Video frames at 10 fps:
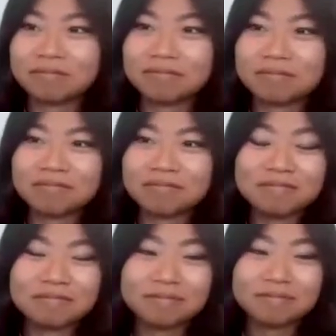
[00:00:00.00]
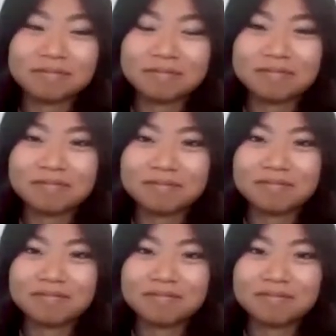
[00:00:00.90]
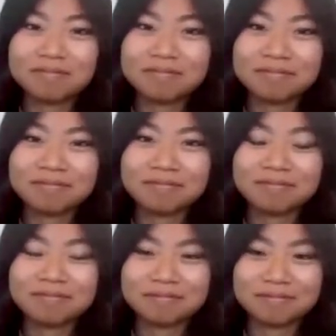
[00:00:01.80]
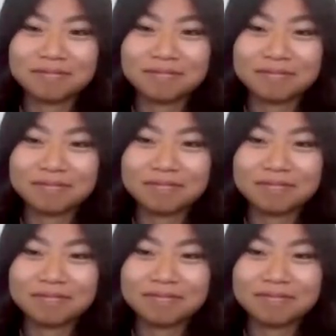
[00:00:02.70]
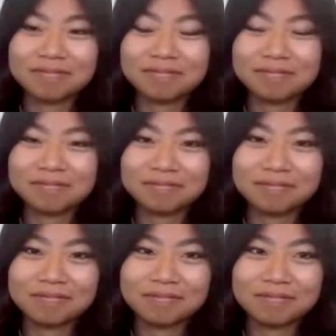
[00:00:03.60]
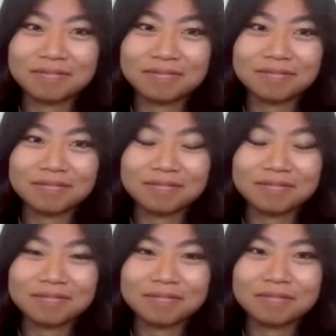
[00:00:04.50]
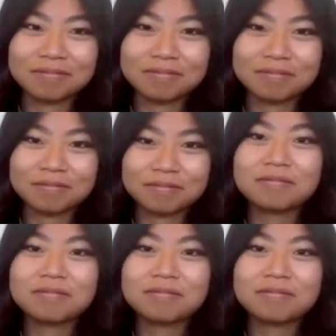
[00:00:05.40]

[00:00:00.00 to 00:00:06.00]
(silent)